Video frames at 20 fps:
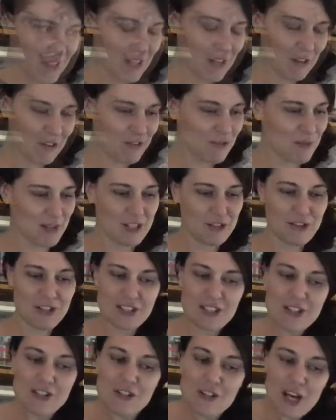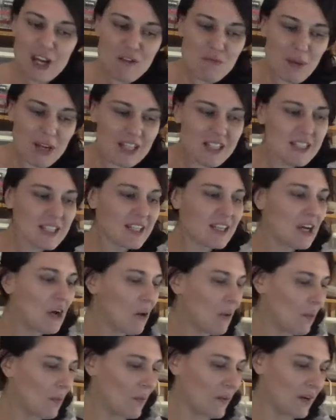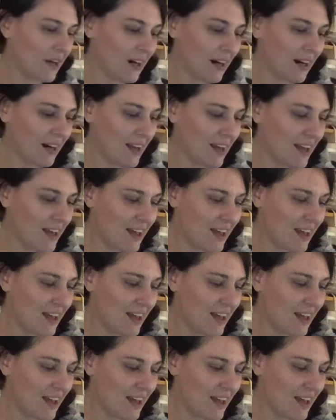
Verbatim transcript: You know, you've been interested in trying painting or